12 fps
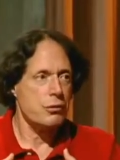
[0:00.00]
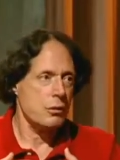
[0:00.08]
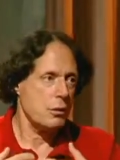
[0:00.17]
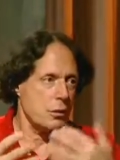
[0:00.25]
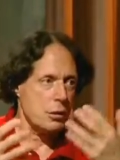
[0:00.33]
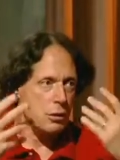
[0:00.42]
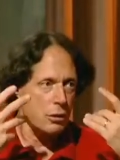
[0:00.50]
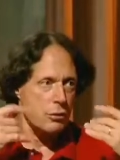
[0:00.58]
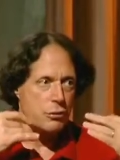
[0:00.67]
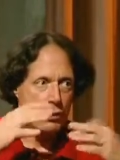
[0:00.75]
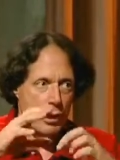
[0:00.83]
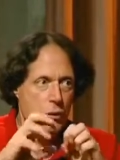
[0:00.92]
it
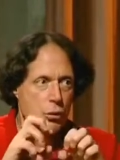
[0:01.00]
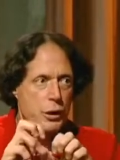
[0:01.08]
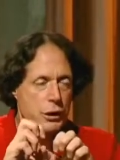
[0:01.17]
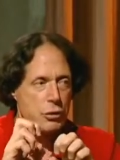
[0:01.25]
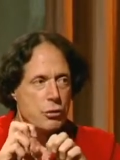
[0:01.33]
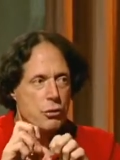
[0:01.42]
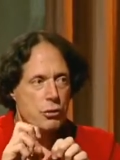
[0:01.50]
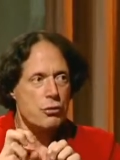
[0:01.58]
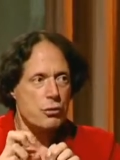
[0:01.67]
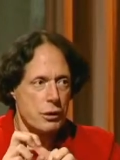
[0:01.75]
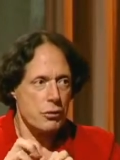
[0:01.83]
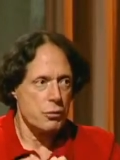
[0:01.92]
goes, and the way the
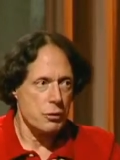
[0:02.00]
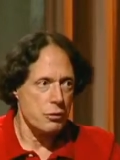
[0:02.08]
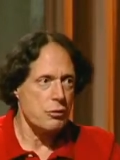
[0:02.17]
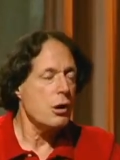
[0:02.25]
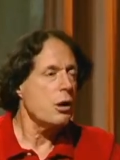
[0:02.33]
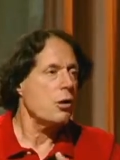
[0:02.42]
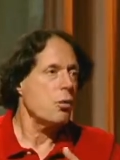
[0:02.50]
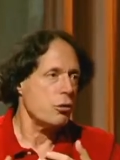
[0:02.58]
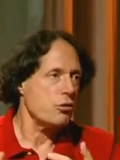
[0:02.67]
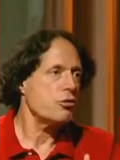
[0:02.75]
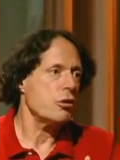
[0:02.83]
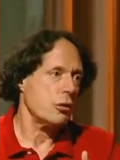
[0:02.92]
neurotransmitters will
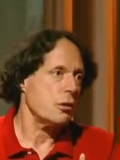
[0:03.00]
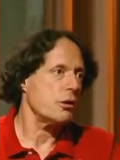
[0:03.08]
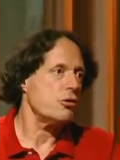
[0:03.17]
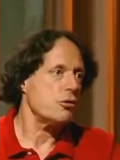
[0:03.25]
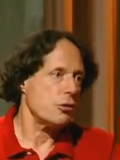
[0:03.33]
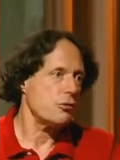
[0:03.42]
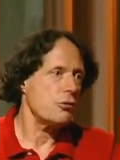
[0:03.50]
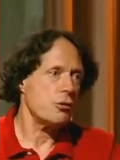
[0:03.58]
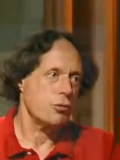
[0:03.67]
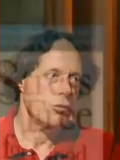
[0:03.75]
subtly shift over